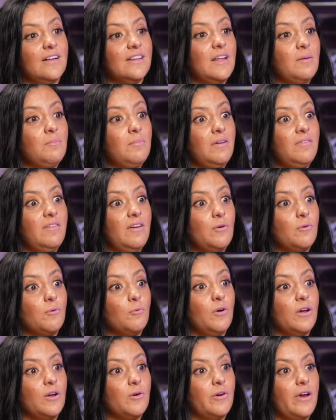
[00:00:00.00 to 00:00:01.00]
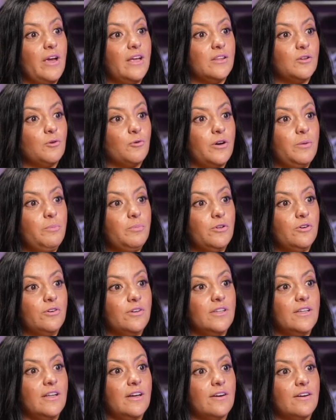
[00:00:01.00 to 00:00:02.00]
And then maybe we create crypto
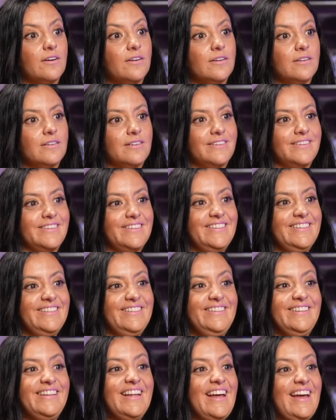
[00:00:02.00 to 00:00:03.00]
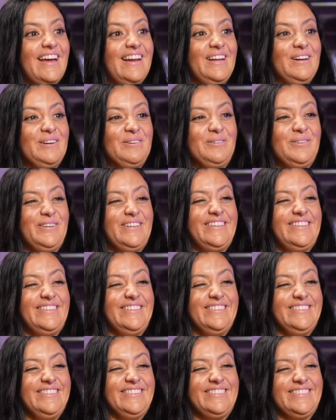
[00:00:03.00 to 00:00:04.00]
in there, in the alien
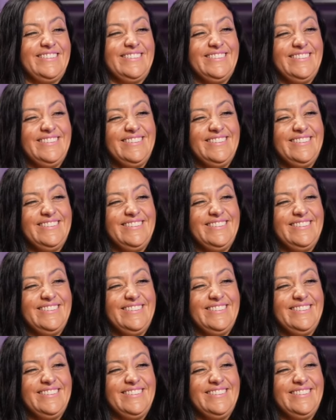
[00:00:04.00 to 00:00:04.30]
world.